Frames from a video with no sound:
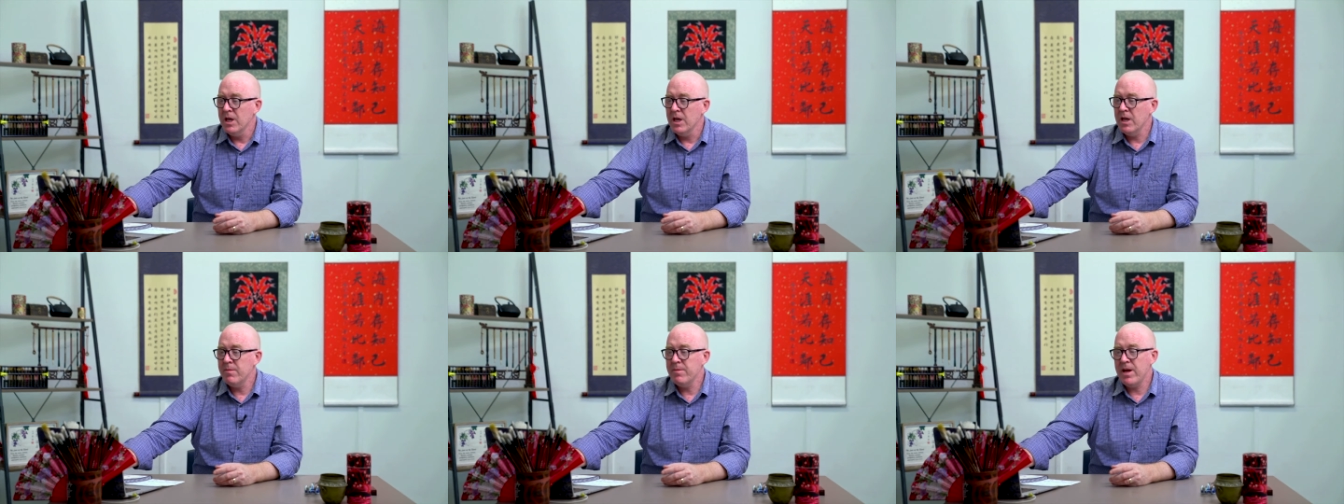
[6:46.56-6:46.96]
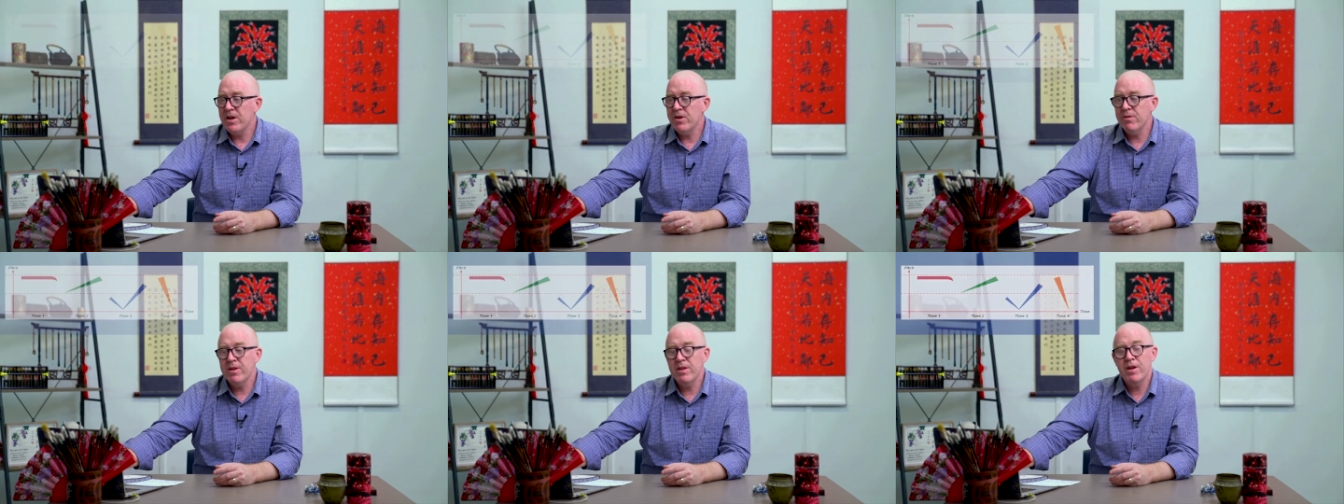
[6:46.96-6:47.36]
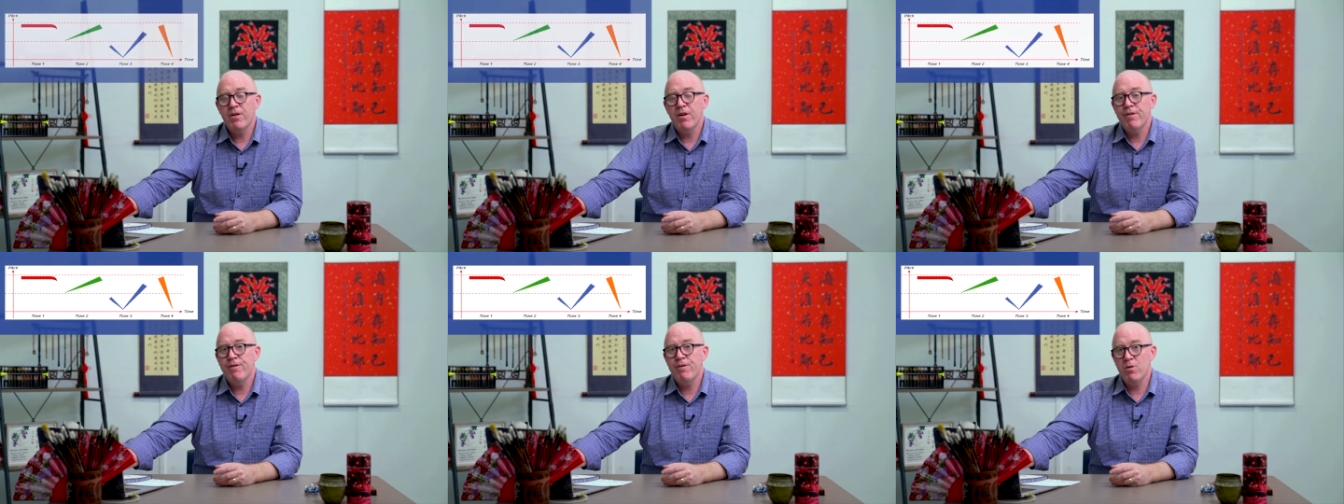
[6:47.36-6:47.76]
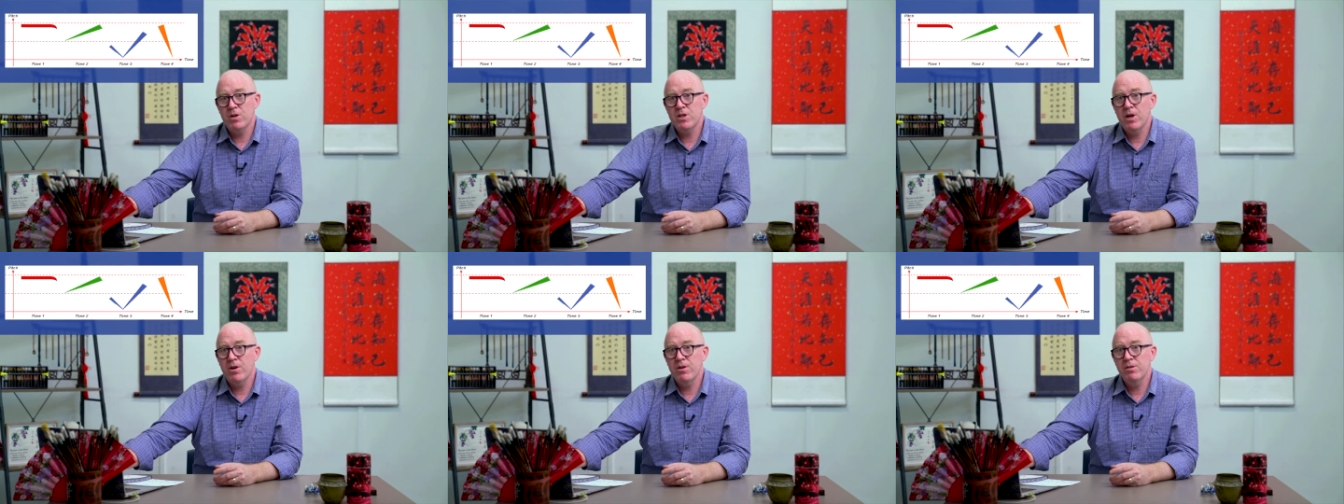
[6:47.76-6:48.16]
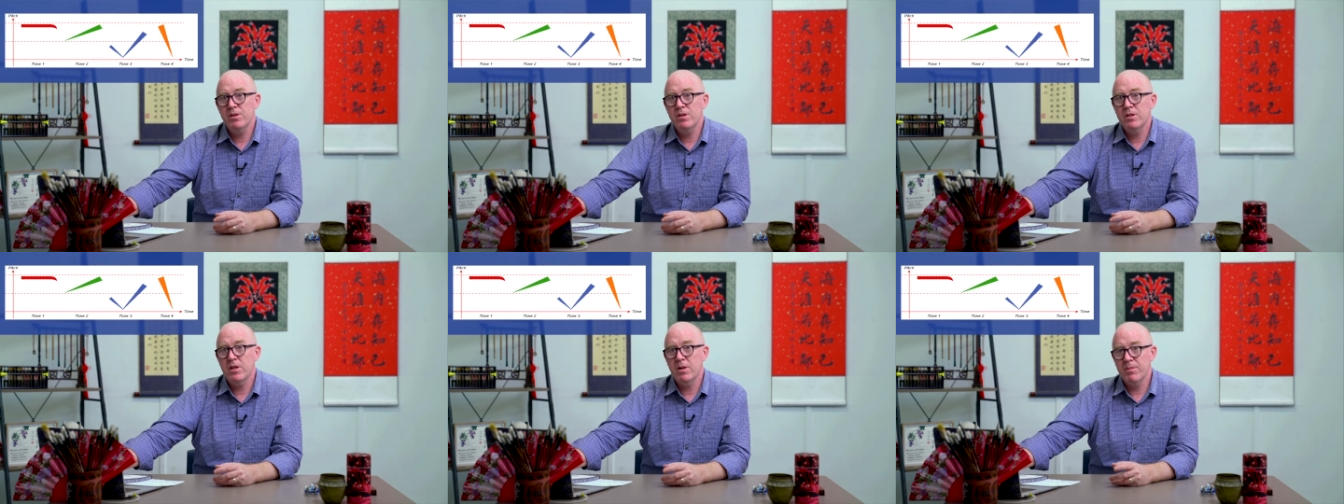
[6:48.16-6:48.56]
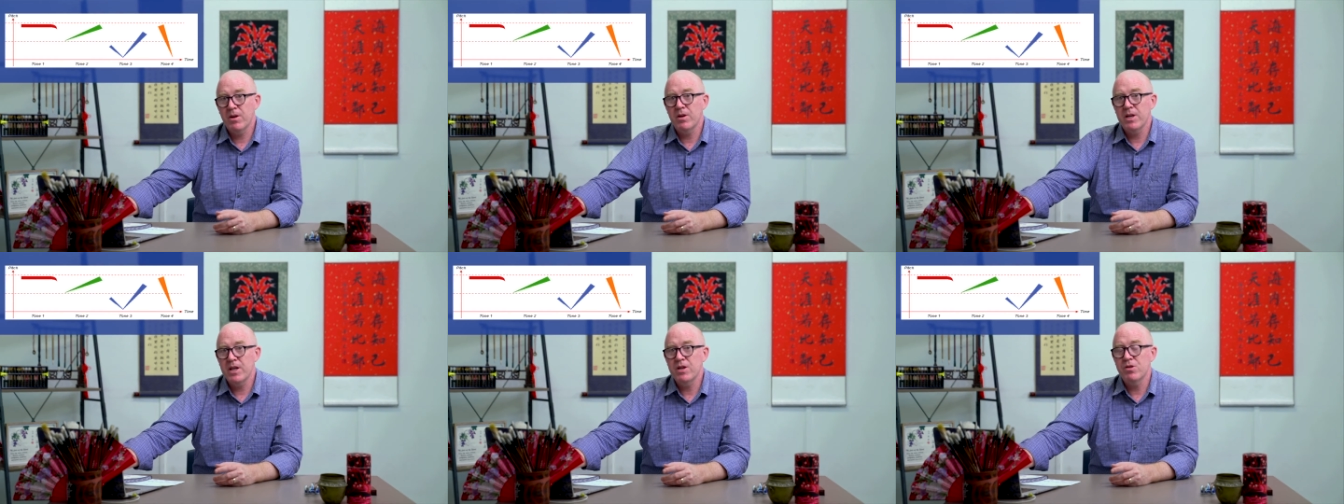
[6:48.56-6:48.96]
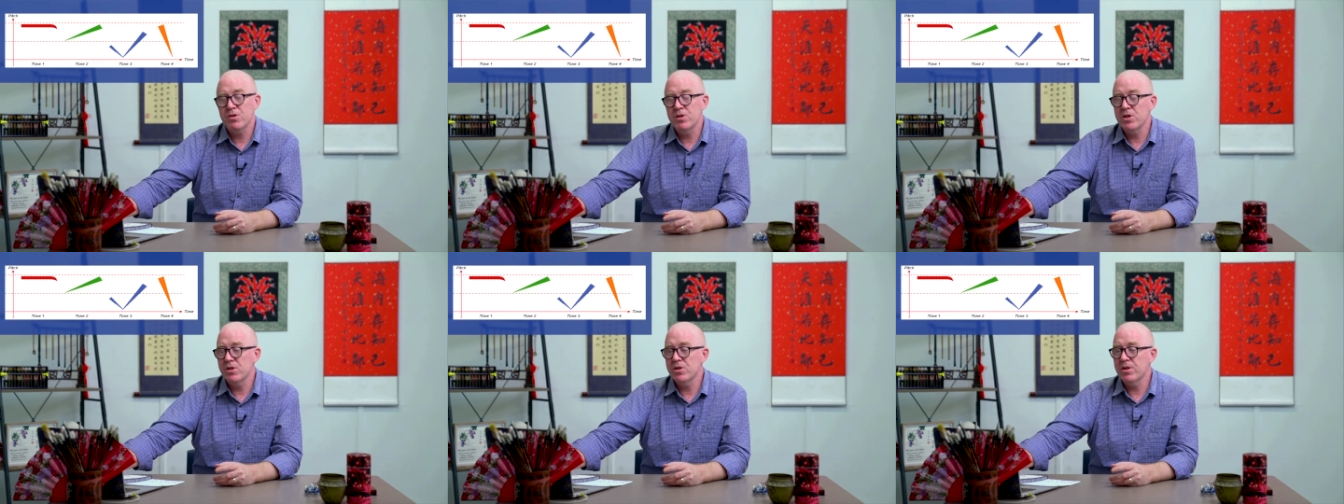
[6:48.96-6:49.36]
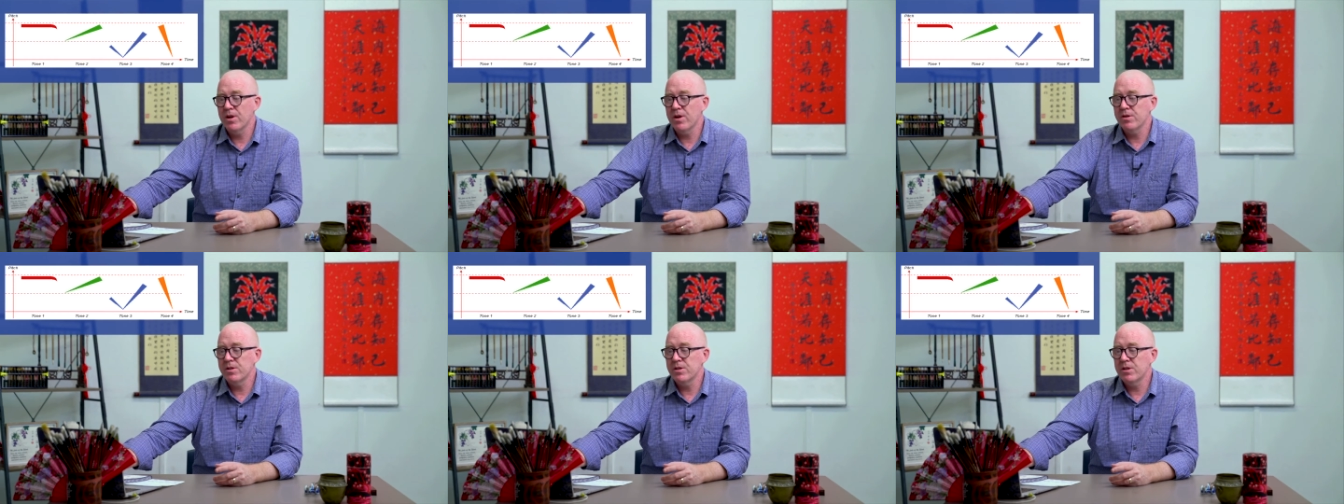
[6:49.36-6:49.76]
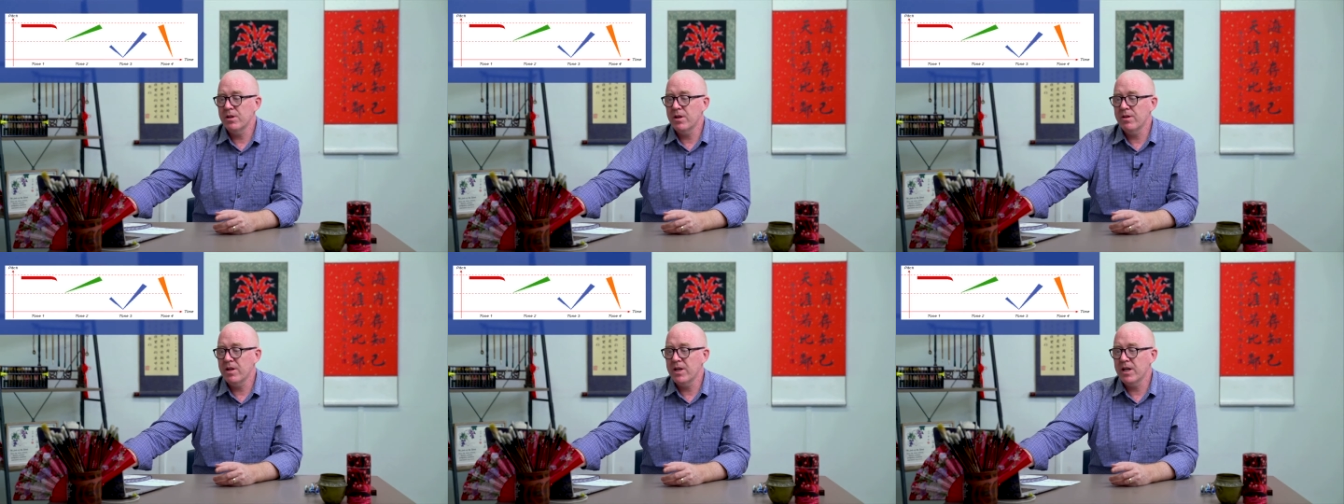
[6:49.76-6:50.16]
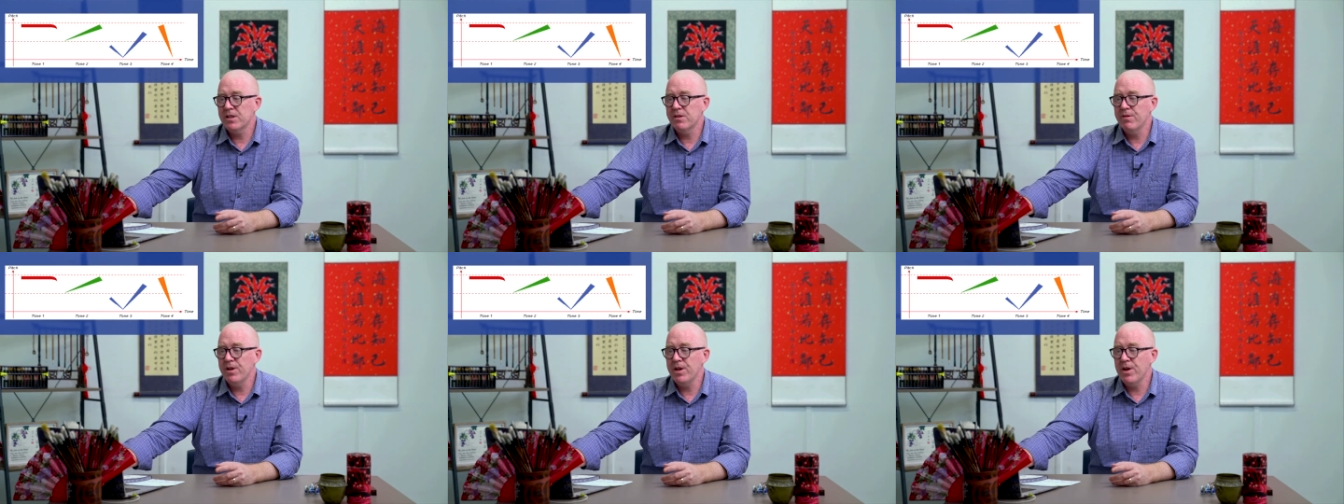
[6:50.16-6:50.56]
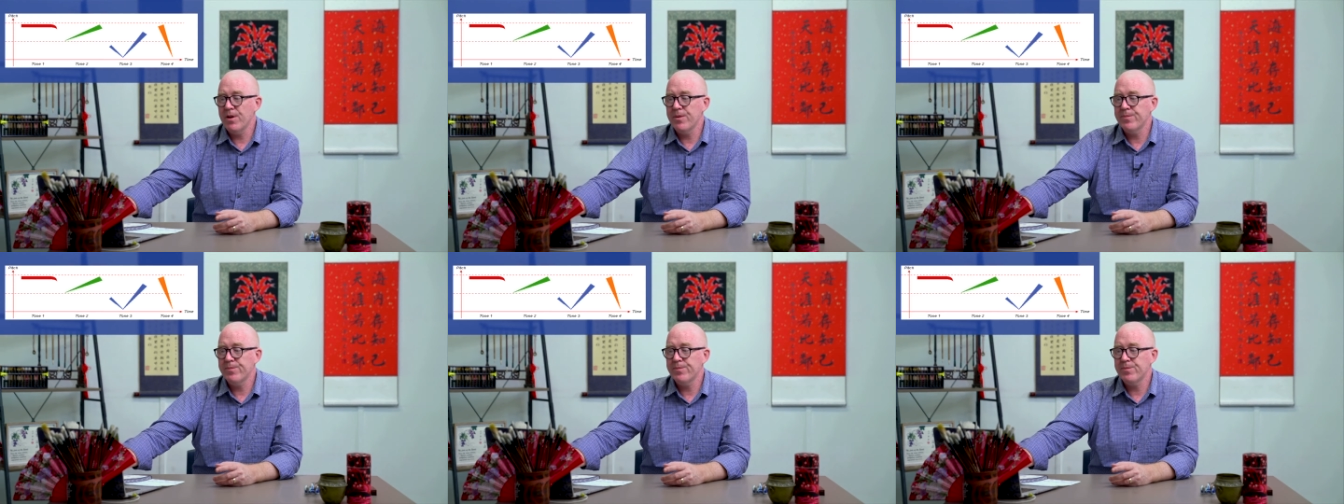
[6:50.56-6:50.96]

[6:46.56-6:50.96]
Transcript: In Mandarin, there are 4 tones, and I'm going to introduce those in the next video.